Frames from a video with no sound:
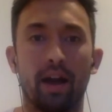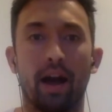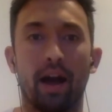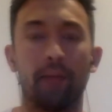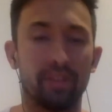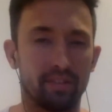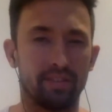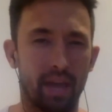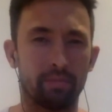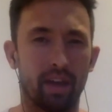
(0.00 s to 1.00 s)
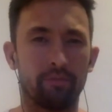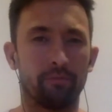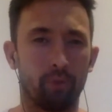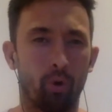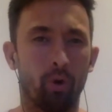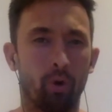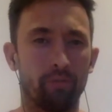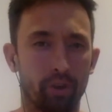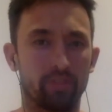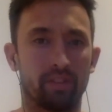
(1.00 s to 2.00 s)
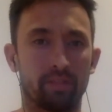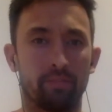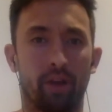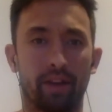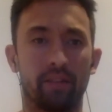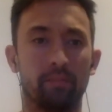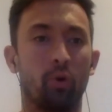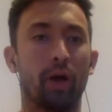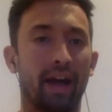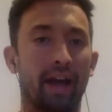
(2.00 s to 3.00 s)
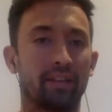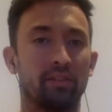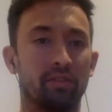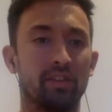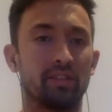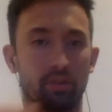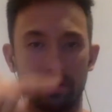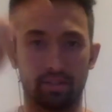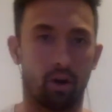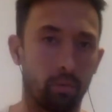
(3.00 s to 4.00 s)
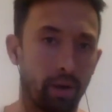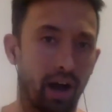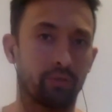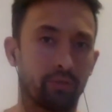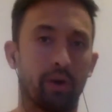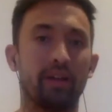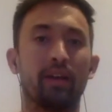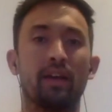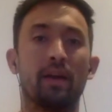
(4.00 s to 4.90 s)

Um, this is the M K four version that's likely more active in this because there's a whole pathway.